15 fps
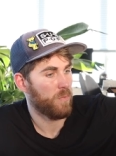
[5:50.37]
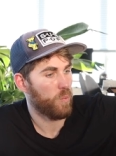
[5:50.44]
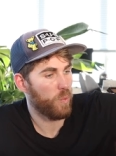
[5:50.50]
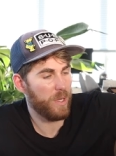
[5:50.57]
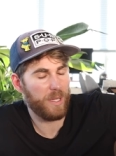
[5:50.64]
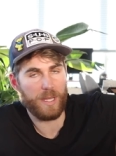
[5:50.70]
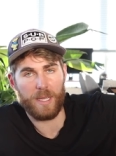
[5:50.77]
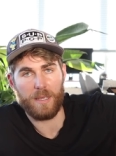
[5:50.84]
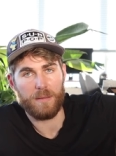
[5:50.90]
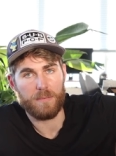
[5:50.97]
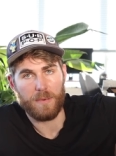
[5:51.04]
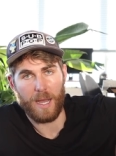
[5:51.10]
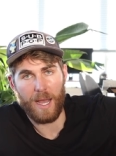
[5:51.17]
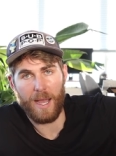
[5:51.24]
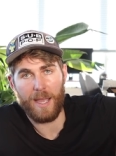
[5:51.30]
really,
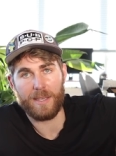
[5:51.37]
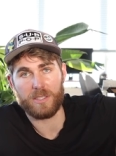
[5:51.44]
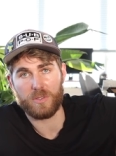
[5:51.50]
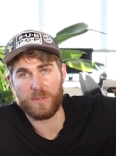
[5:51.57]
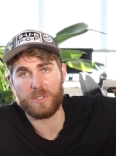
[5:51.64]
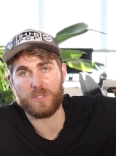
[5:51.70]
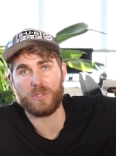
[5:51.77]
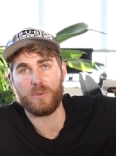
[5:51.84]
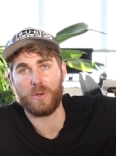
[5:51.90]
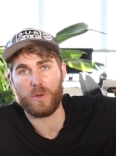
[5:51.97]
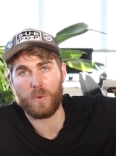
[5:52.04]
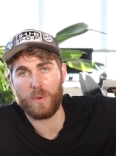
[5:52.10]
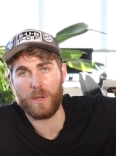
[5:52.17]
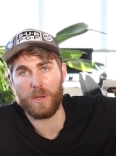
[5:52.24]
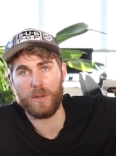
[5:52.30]
I switched to a
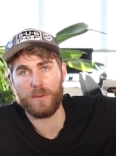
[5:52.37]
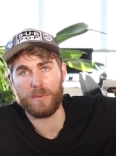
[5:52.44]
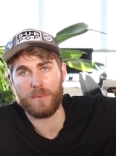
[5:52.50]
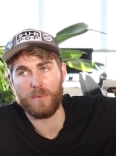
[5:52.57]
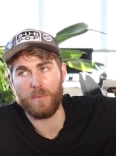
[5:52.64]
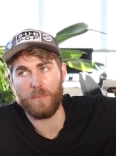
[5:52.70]
quilt